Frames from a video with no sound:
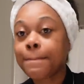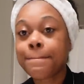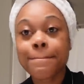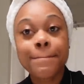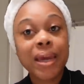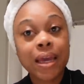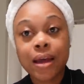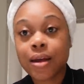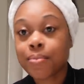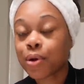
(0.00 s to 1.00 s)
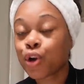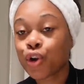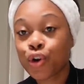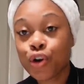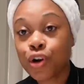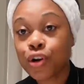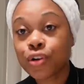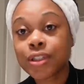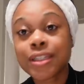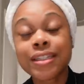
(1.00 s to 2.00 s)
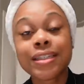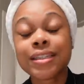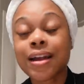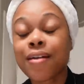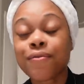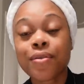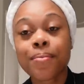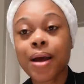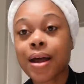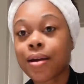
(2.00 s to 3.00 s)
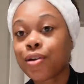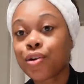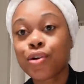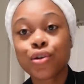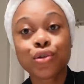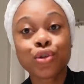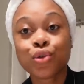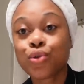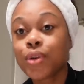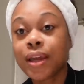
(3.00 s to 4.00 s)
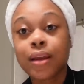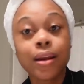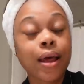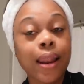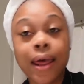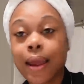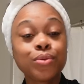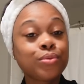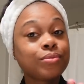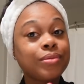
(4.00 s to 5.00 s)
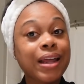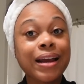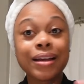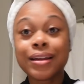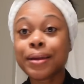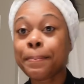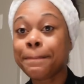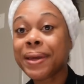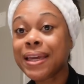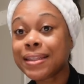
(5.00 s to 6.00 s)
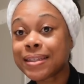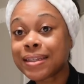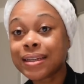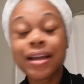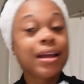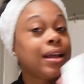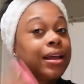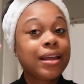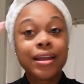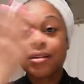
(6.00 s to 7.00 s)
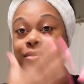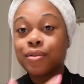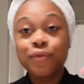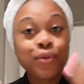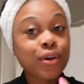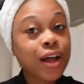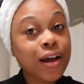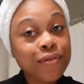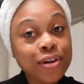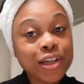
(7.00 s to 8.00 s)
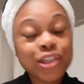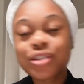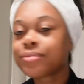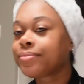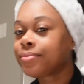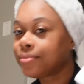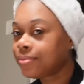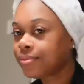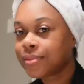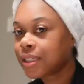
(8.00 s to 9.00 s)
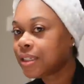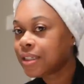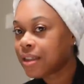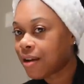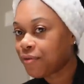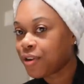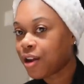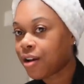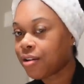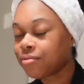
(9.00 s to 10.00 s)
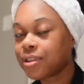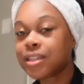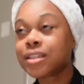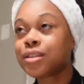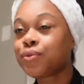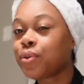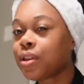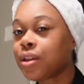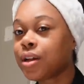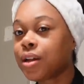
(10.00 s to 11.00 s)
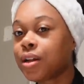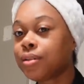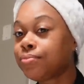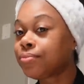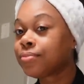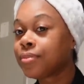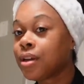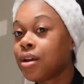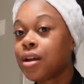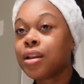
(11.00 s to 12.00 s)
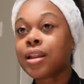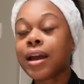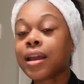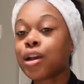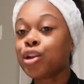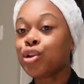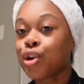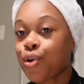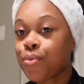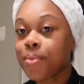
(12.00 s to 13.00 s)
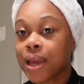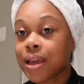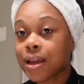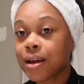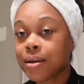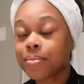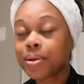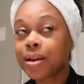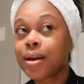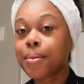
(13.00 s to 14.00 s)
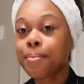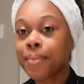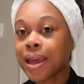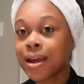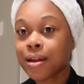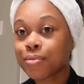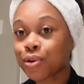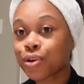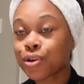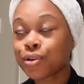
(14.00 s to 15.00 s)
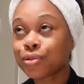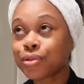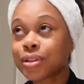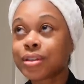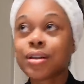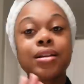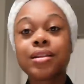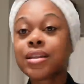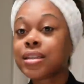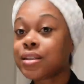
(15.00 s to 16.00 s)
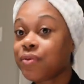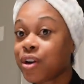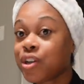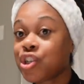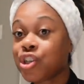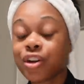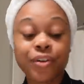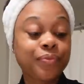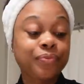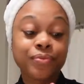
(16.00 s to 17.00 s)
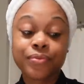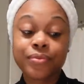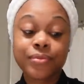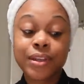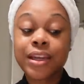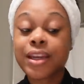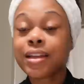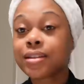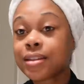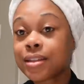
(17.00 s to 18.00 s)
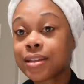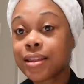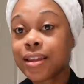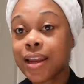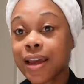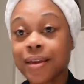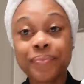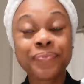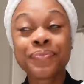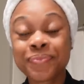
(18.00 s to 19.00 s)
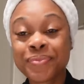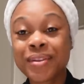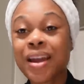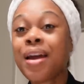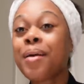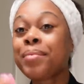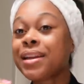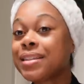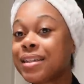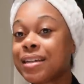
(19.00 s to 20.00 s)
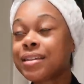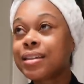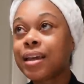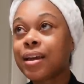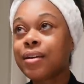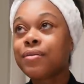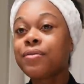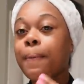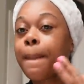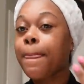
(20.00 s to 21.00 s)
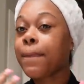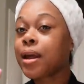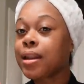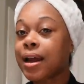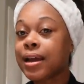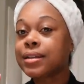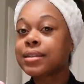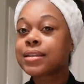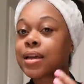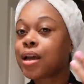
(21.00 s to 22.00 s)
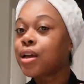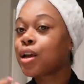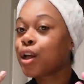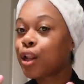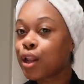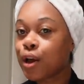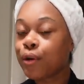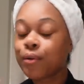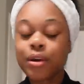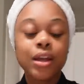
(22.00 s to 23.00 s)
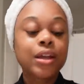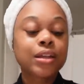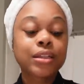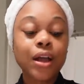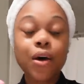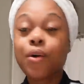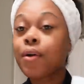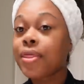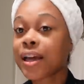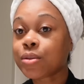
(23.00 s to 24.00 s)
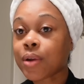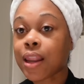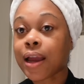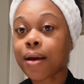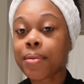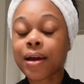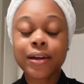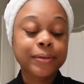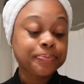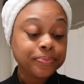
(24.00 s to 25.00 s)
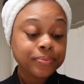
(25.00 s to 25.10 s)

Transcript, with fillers: makeup girls. This is not for my girls who can like like a good beat and the full coverage. This is not for y'all. This is for the like no makeup makeup girls. This is very sheer hence the name. But it does give a nice glow. So that's what I like about it.